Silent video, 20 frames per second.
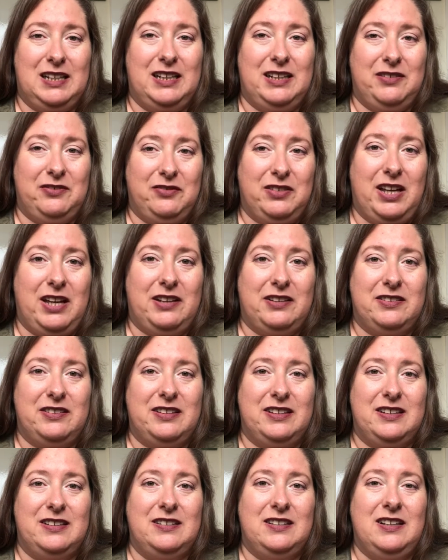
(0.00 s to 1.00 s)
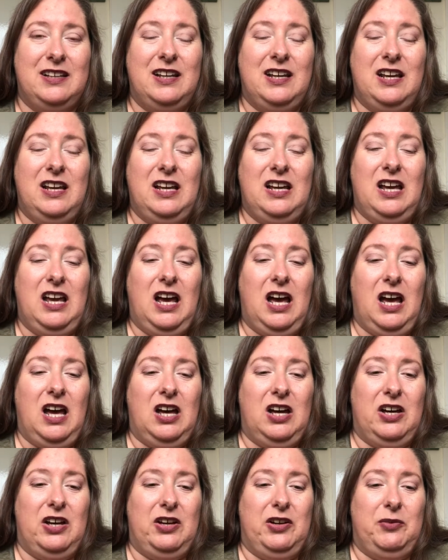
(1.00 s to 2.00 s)
affected.
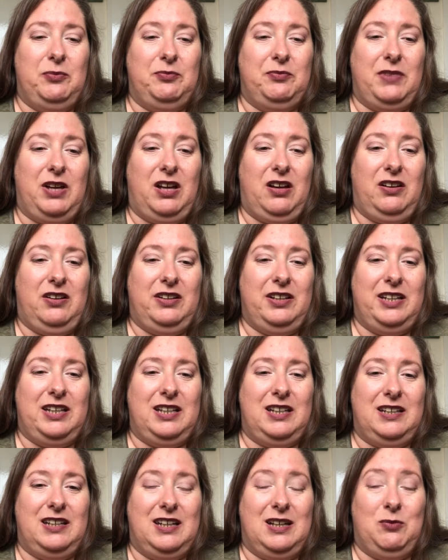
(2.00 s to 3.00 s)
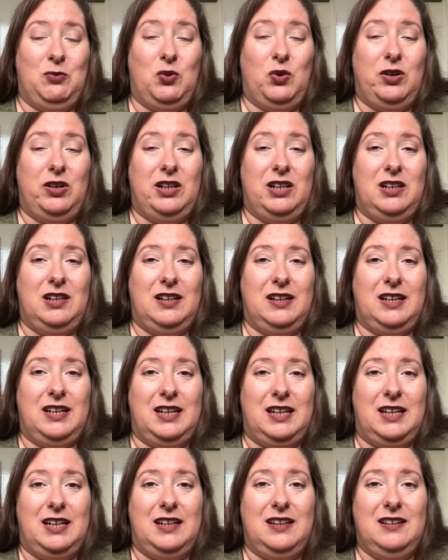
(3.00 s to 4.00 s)
I am quite
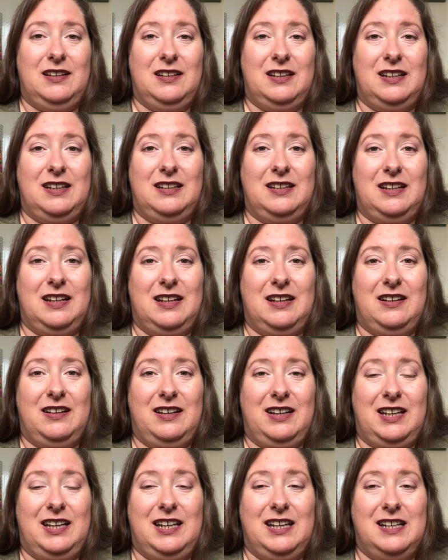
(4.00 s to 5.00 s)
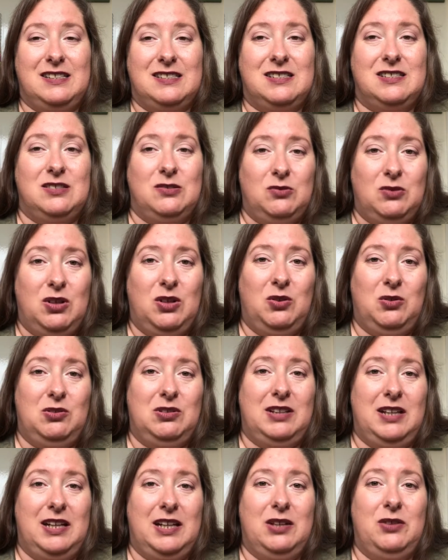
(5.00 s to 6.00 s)
lucky in that I can still
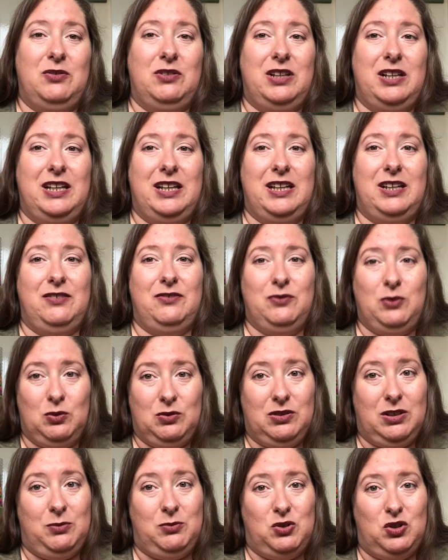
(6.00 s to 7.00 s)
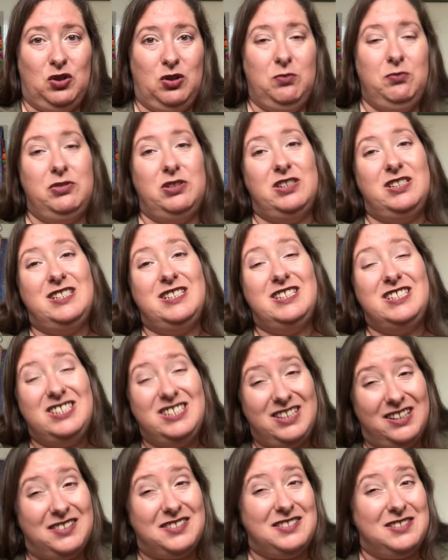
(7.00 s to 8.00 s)
hold down a full-time job,
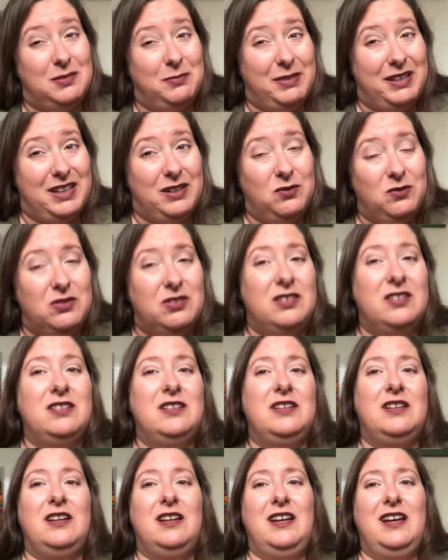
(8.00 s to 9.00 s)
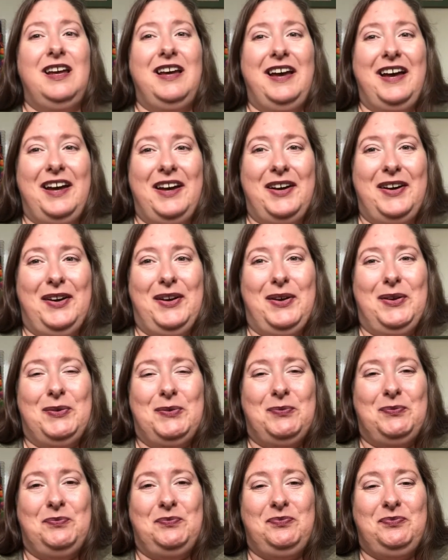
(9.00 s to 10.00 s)
just about,
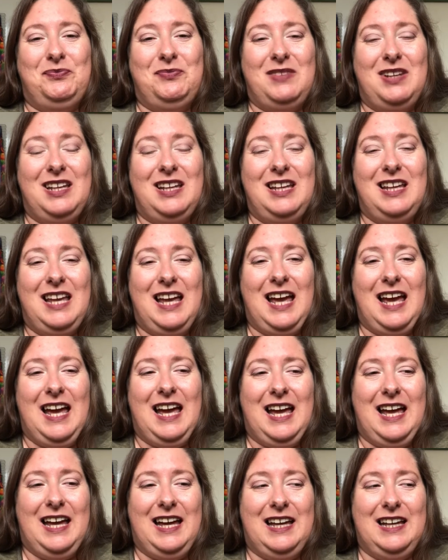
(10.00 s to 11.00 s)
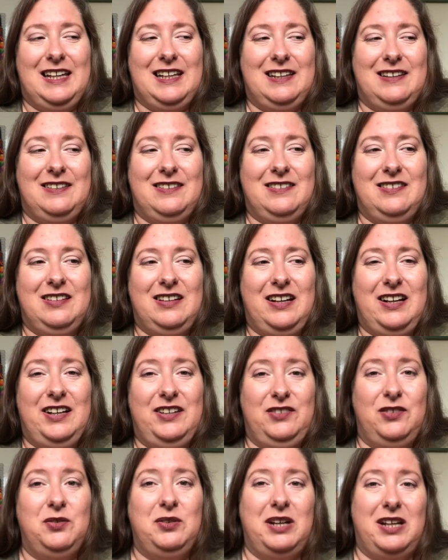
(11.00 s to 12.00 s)
and I
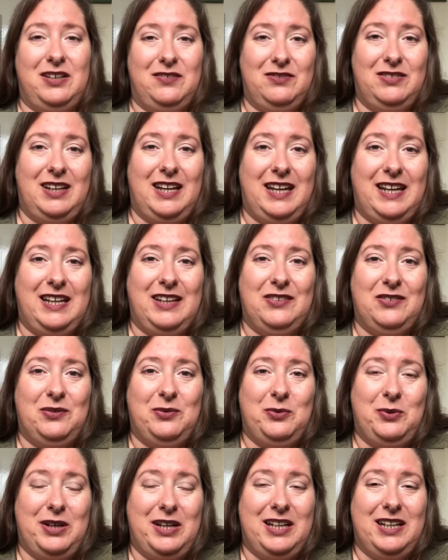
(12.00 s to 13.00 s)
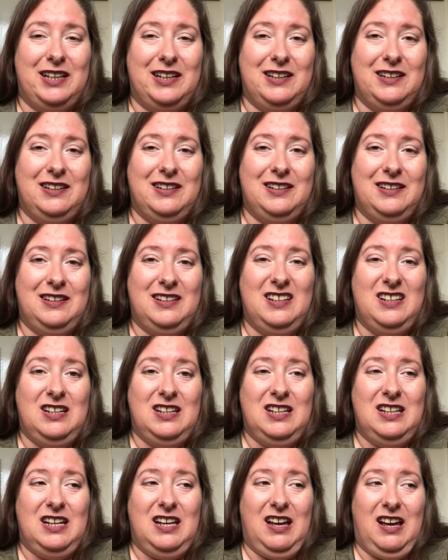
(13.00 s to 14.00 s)
do have days where
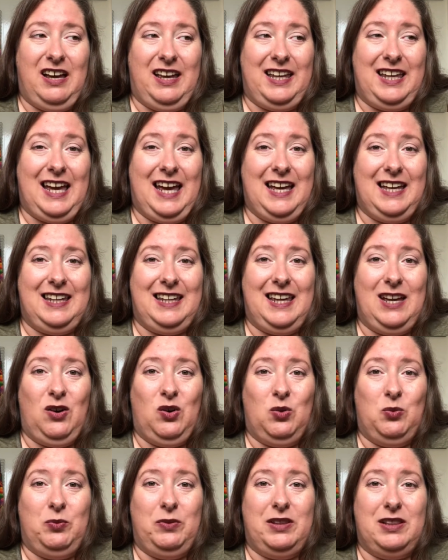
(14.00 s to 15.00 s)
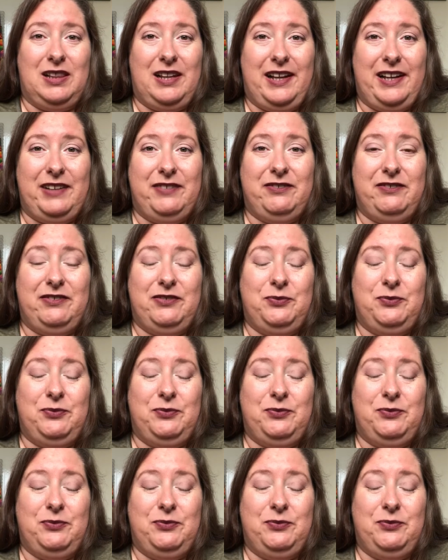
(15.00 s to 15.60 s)
I can get on with life.